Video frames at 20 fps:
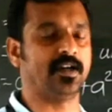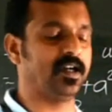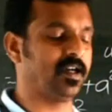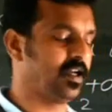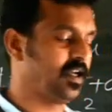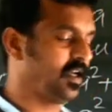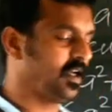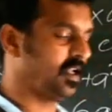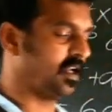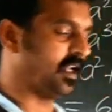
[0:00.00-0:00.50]
a
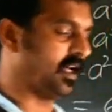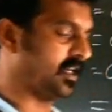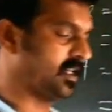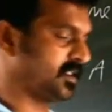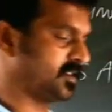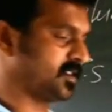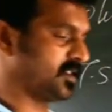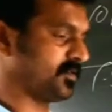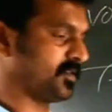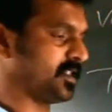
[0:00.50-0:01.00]
lateral
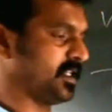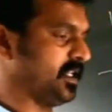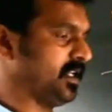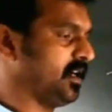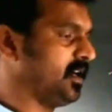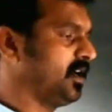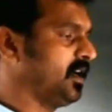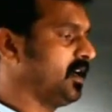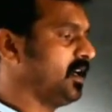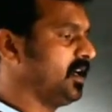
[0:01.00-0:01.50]
surface
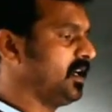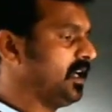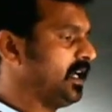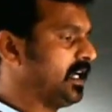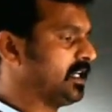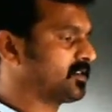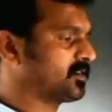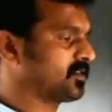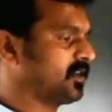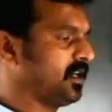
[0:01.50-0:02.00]
area.
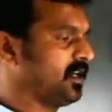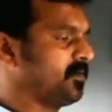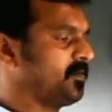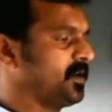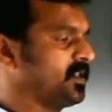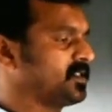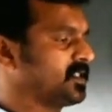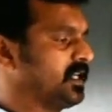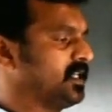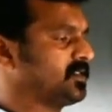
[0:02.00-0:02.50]
A square
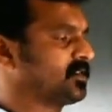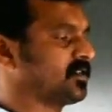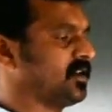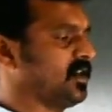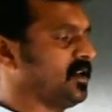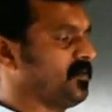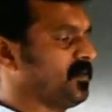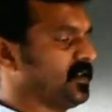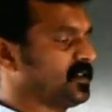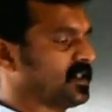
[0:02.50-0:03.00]
plus A
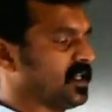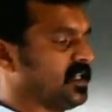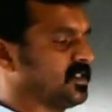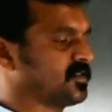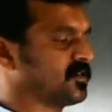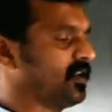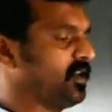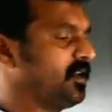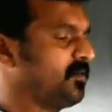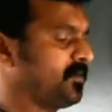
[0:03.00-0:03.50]
square plus A
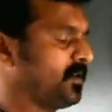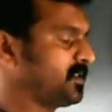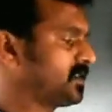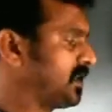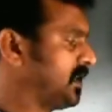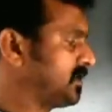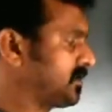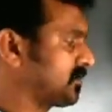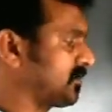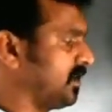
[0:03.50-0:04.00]
square plus
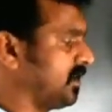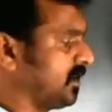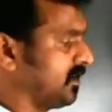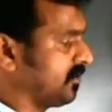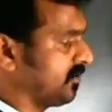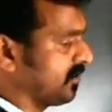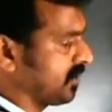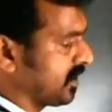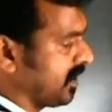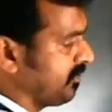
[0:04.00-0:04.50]
A square, it
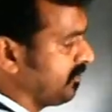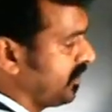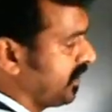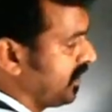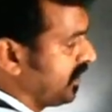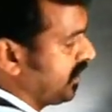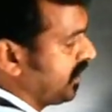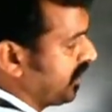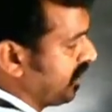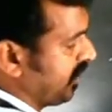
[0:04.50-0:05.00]
will come
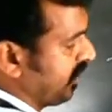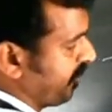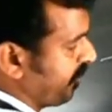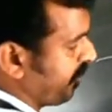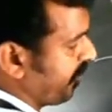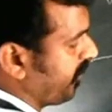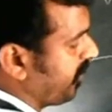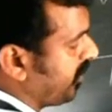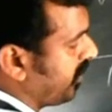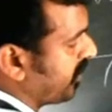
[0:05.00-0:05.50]

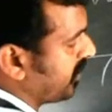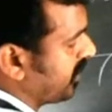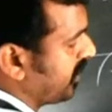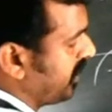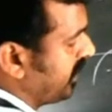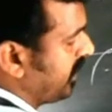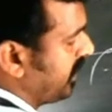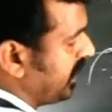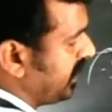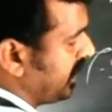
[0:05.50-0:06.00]

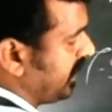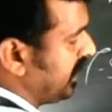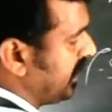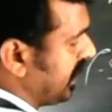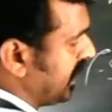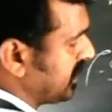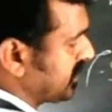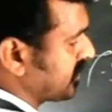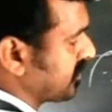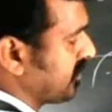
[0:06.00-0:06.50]

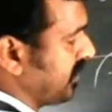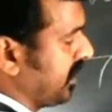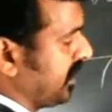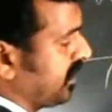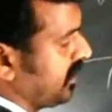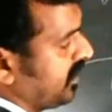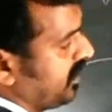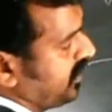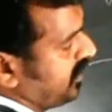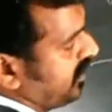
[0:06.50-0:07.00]
4A square